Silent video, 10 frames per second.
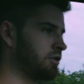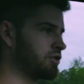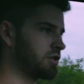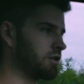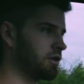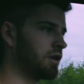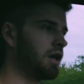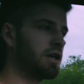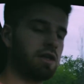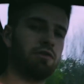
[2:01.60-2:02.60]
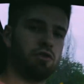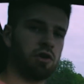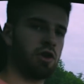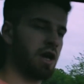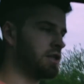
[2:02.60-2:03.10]
just to give you a
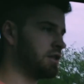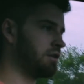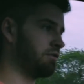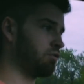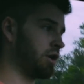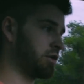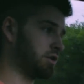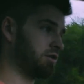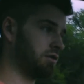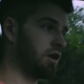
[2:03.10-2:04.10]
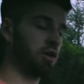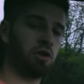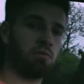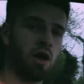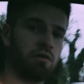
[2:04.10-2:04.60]
good idea of what's a
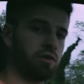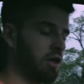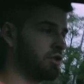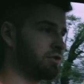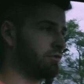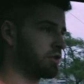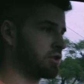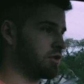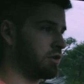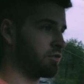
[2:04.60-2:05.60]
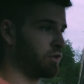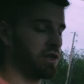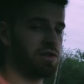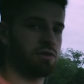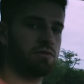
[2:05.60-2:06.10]
good modification for this car and what
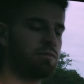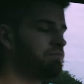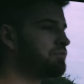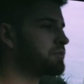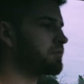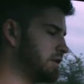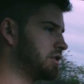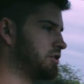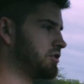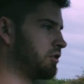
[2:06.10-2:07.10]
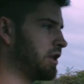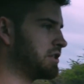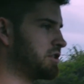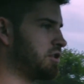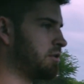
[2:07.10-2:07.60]
isn't. So
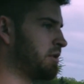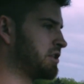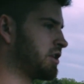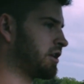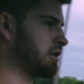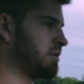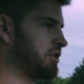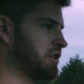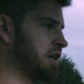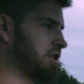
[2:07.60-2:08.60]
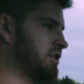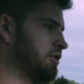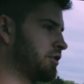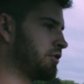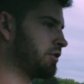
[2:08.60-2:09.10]
let's start by talking about the
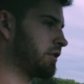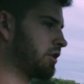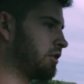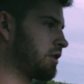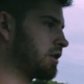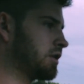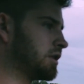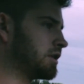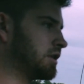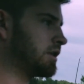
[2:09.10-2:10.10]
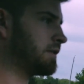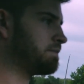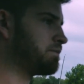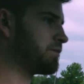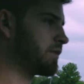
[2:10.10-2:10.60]
exterior of the car.
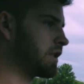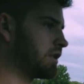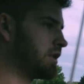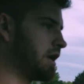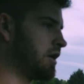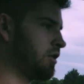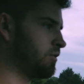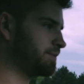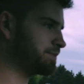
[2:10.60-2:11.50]
Now,